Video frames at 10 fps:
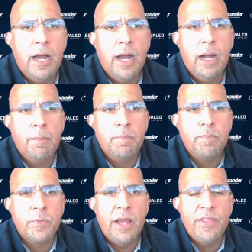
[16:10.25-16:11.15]

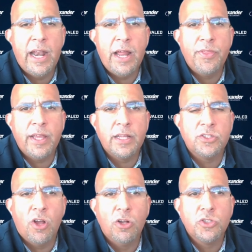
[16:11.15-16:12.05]
And then I think
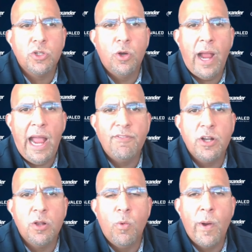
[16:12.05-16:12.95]
it's also
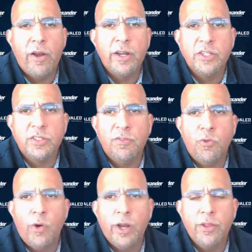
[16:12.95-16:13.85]
having an awareness
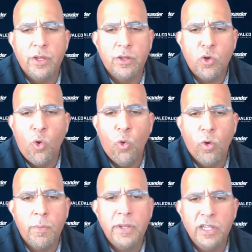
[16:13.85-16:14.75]
of what are the
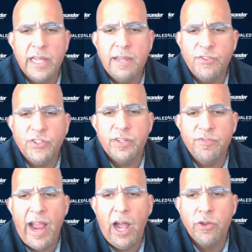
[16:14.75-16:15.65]
core beliefs
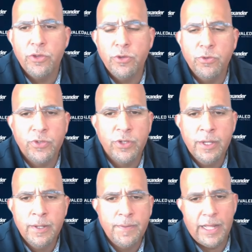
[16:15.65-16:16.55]
and values
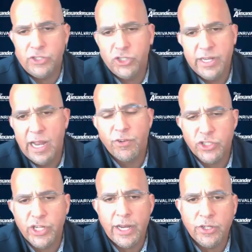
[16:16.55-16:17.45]
that should
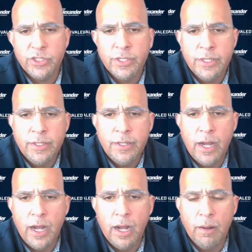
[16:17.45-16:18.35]
never change.
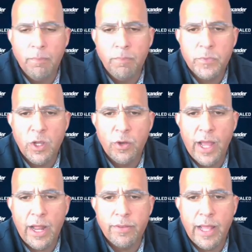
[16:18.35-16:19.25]
You know,
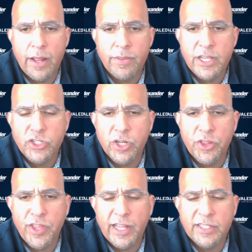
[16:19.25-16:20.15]
that these are
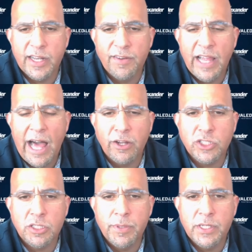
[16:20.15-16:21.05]
the things that have allowed
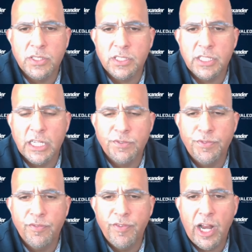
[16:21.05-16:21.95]
us to be
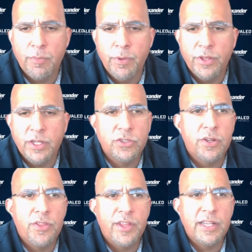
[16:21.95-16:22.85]
successful at Vanderbilt.
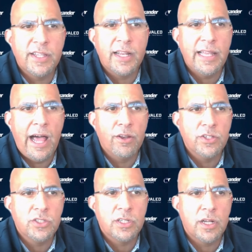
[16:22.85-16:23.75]
These are the things that allowed
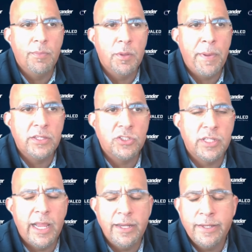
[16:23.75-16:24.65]
us to come to Penn
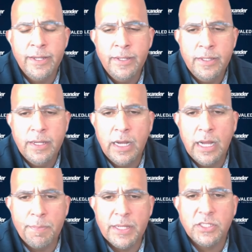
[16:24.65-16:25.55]
State
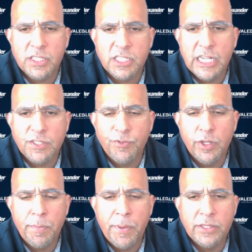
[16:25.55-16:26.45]
and be
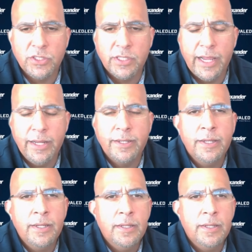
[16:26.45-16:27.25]
successful at Penn State.